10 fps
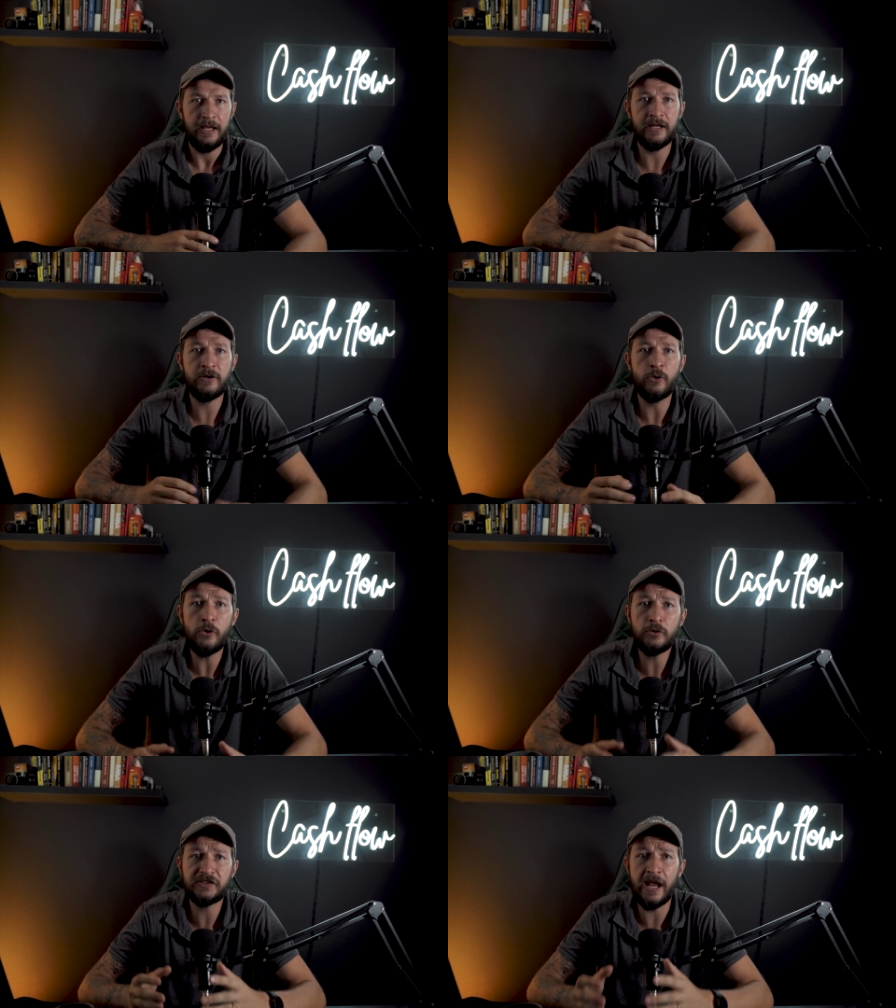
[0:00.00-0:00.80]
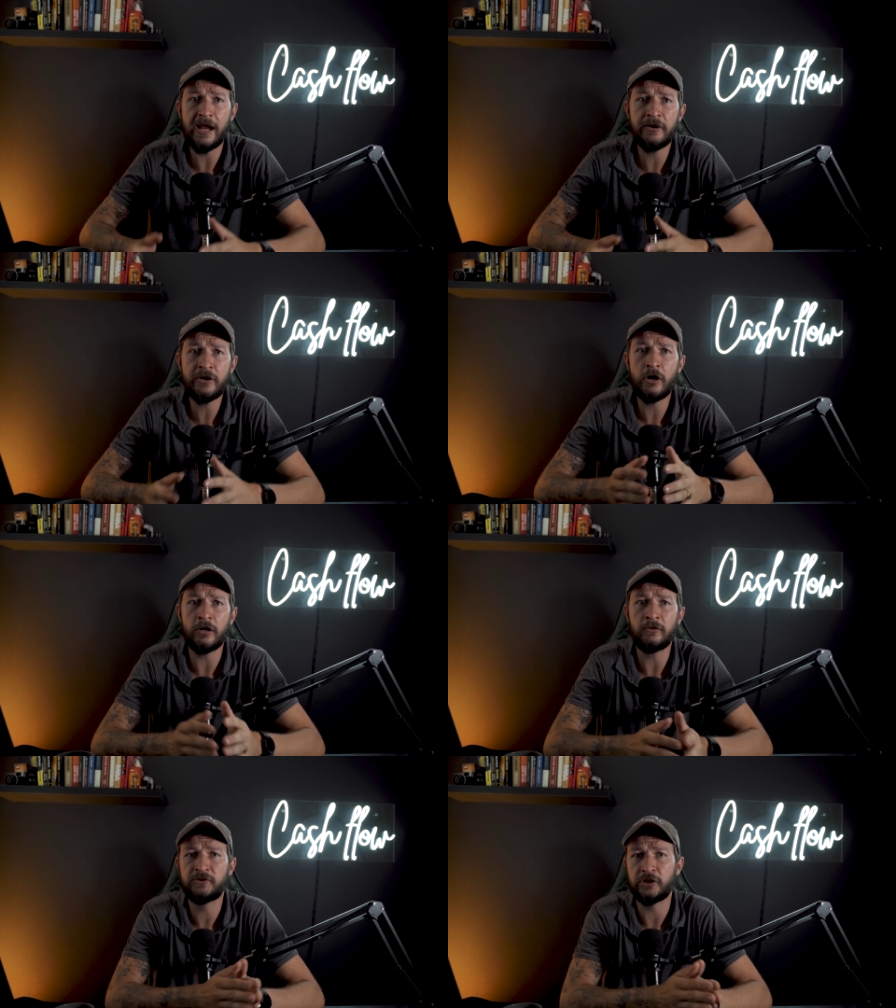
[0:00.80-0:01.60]
in whose area
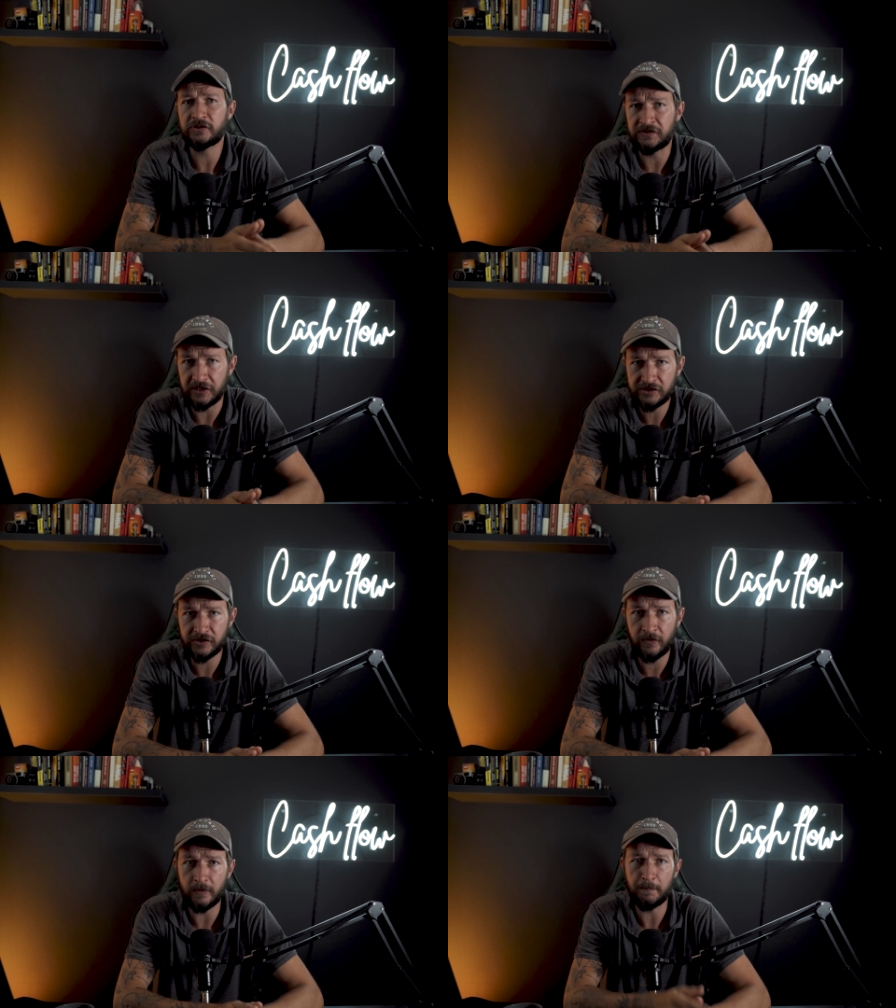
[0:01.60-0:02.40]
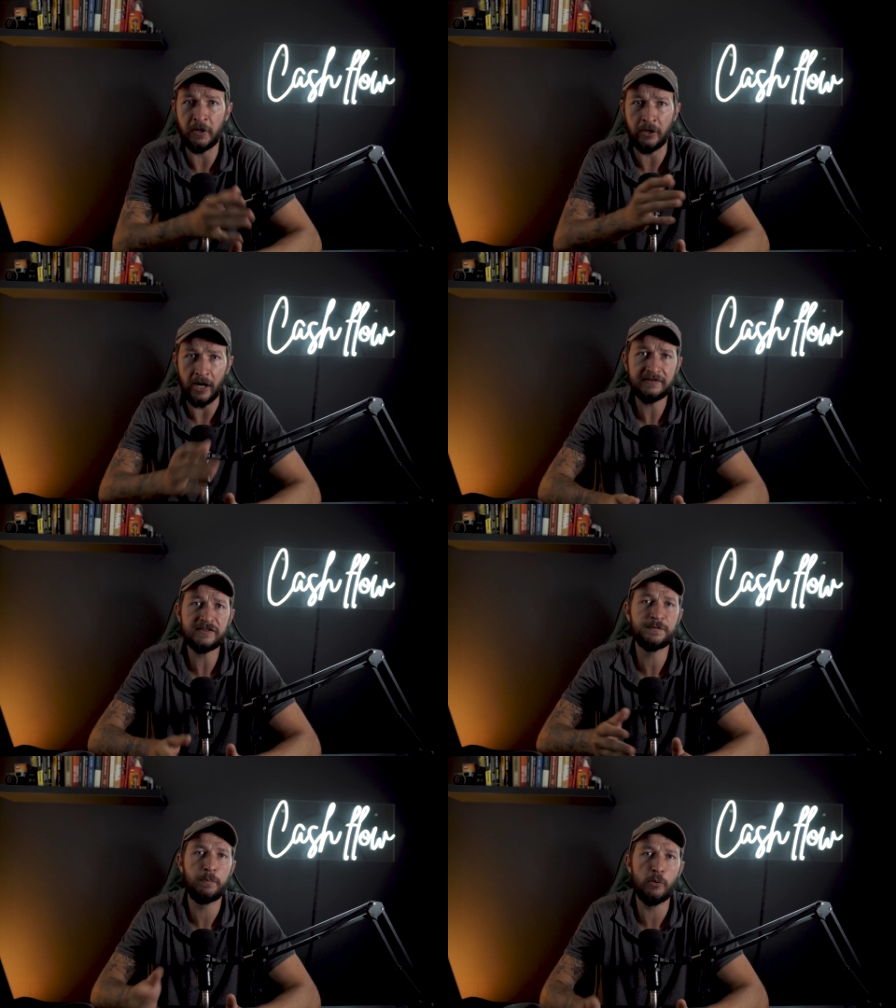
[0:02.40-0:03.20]
of jurisdiction the
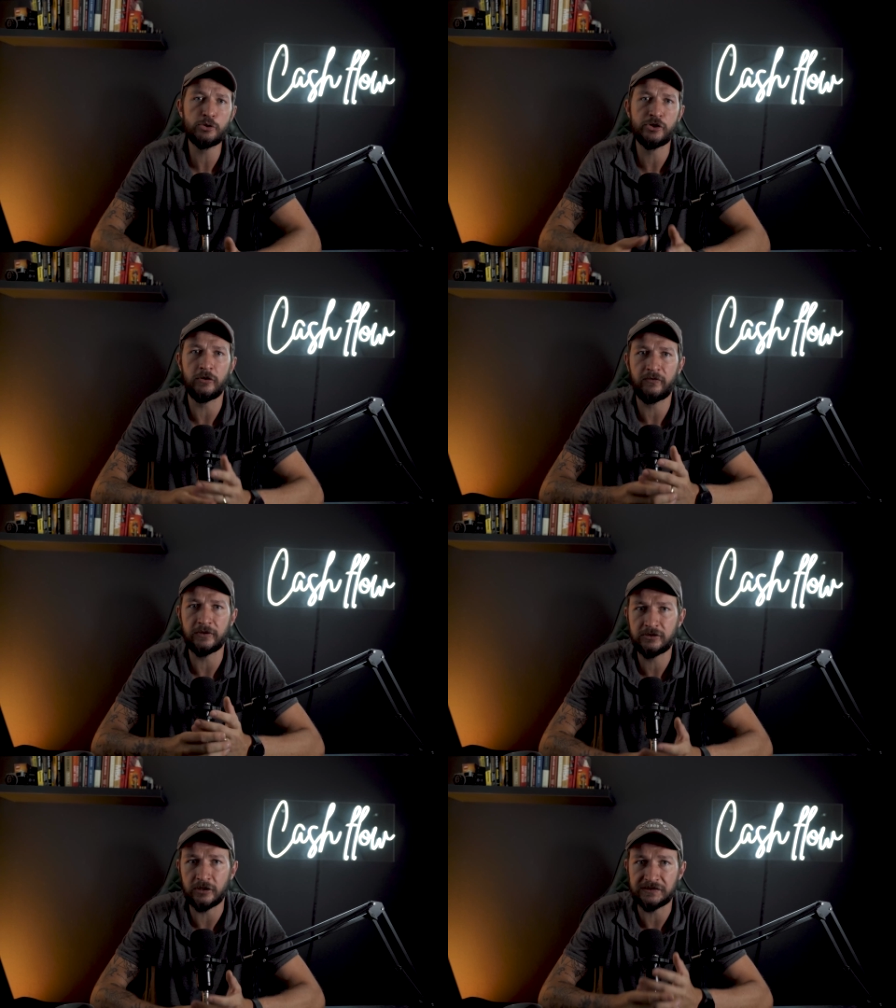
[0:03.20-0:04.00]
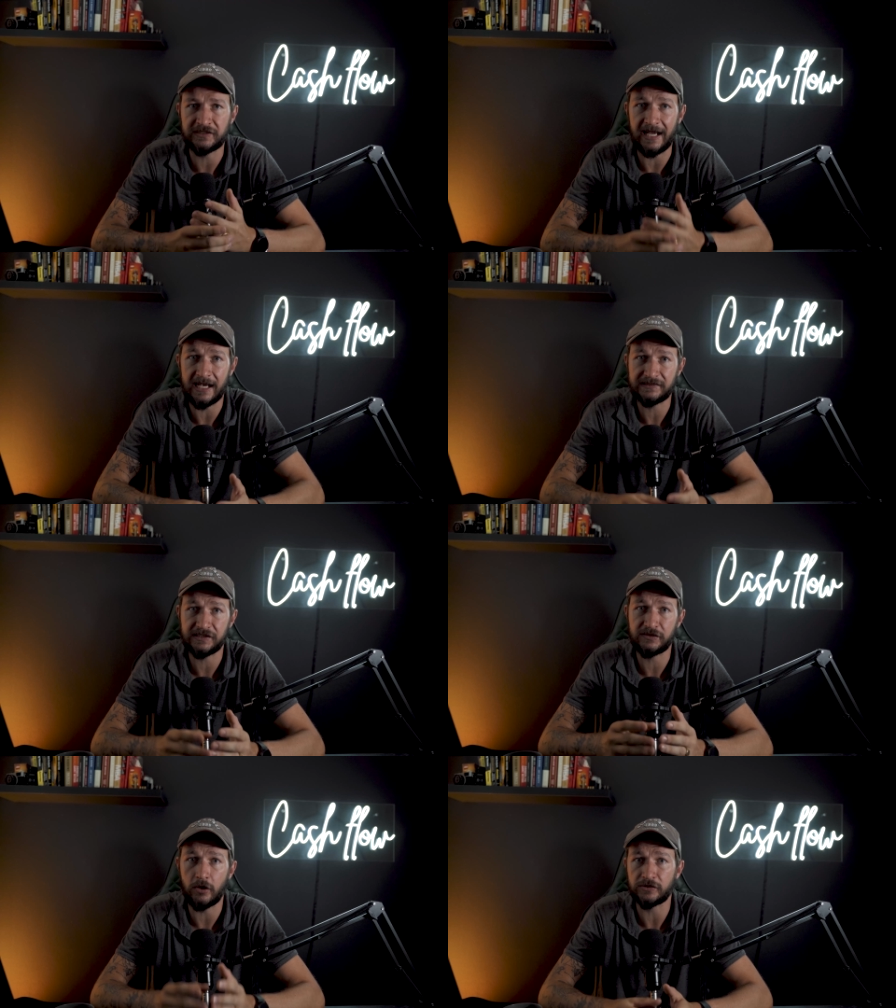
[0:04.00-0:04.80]
greatest portion of the trust
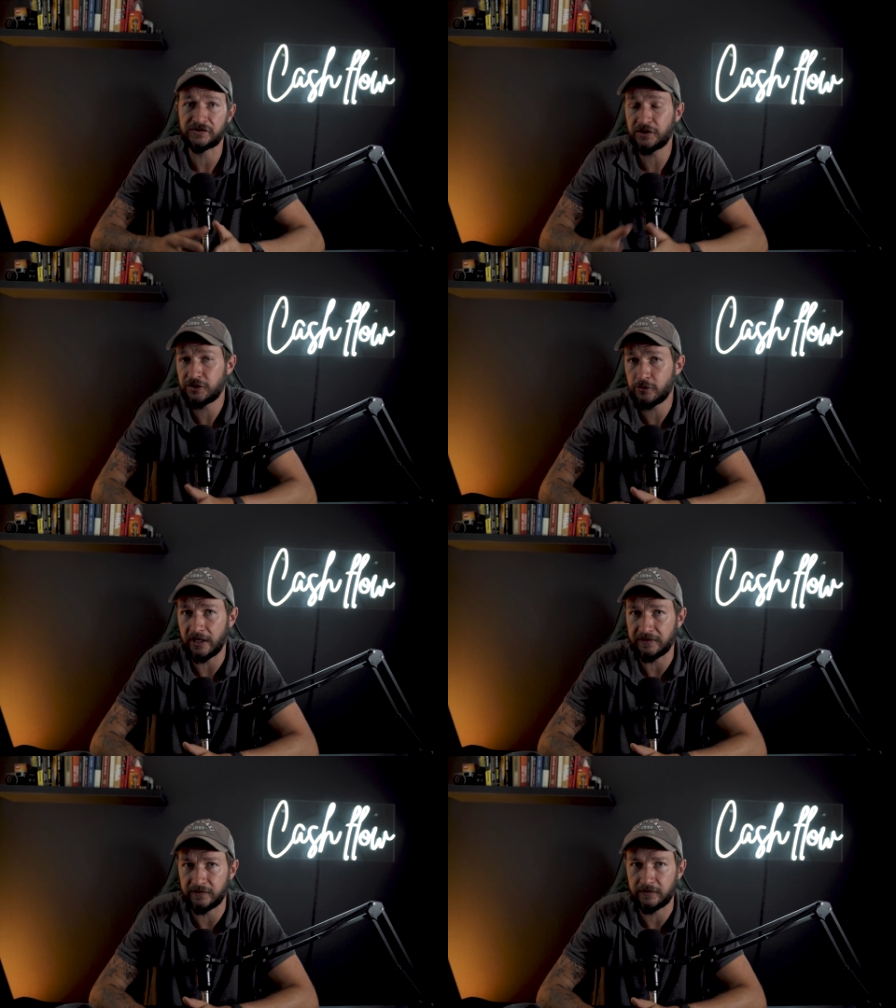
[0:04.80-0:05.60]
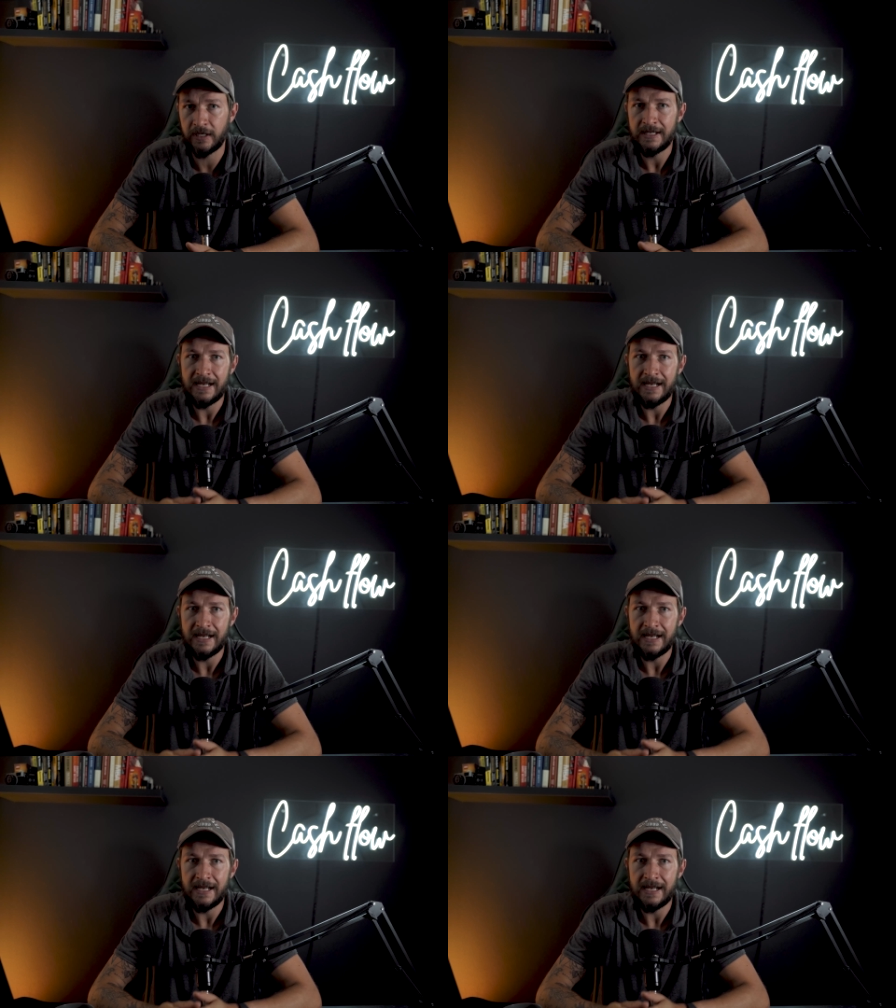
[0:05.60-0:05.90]
assets are situated.